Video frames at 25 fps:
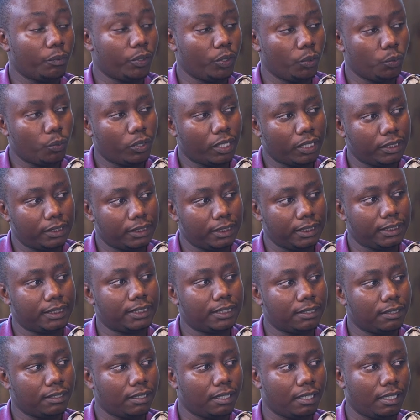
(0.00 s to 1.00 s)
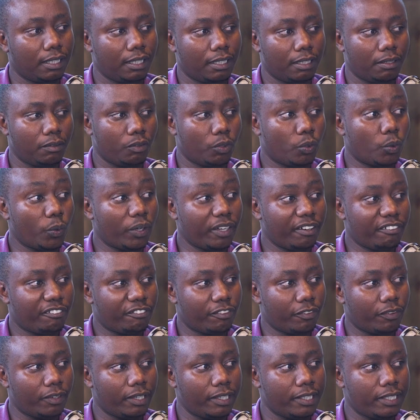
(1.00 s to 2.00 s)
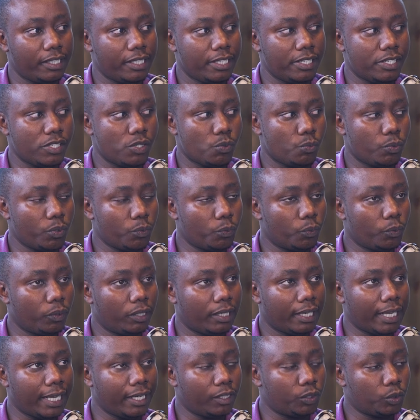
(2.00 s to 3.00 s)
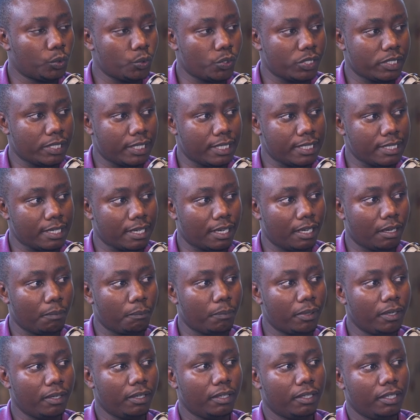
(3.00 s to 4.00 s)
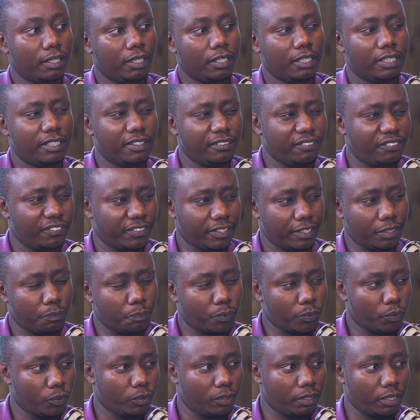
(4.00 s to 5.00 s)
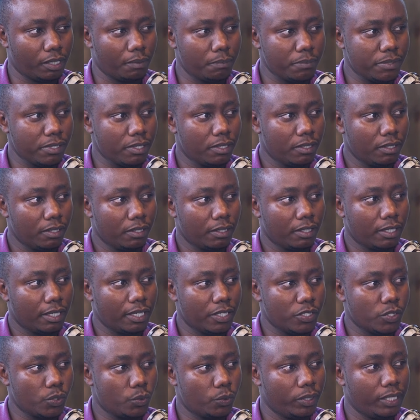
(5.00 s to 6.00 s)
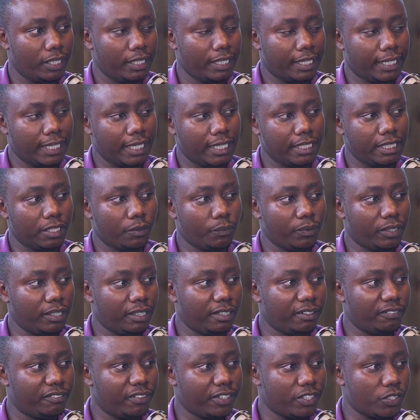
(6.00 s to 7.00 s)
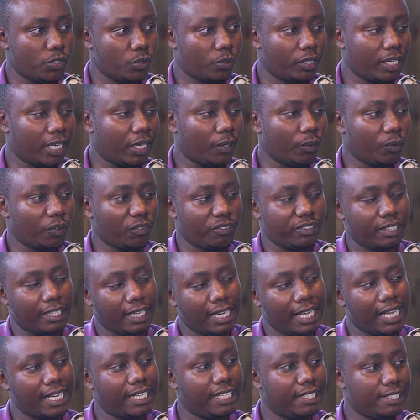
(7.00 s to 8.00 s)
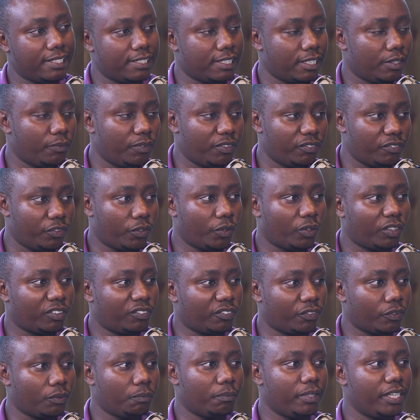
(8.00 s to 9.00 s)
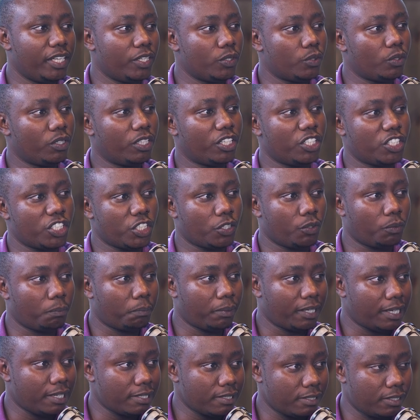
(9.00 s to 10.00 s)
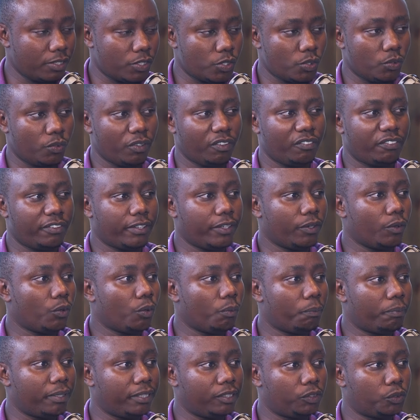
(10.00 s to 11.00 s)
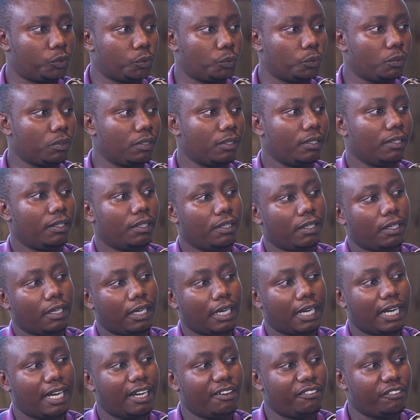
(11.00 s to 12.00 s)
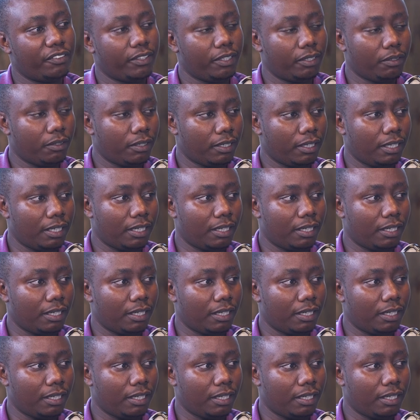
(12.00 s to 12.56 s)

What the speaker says: we look at it going forward is we would like to set up different programs. So in Kenya, we leverage on a lot of the learning, say we've got from Indonesia on plastics. So we're very open to having